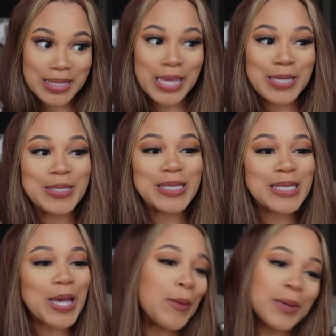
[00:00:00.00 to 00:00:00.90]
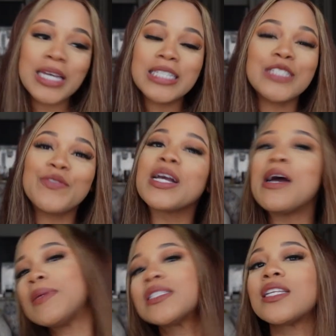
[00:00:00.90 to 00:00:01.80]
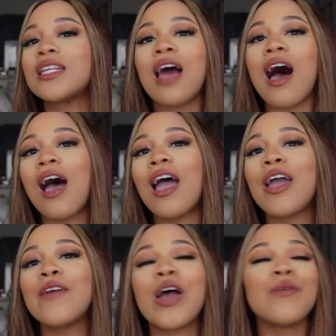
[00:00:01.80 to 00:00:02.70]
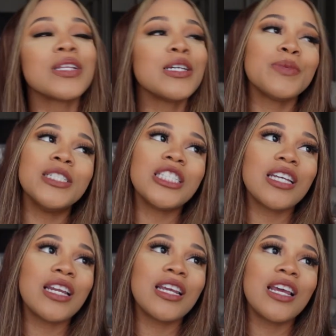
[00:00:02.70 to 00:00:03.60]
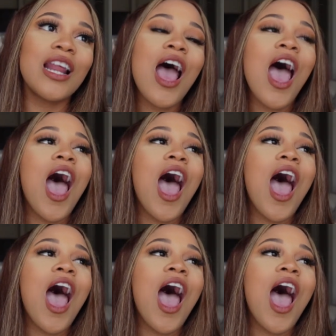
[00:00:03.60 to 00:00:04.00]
Thank you so much for coming to the live. I really appreciate it.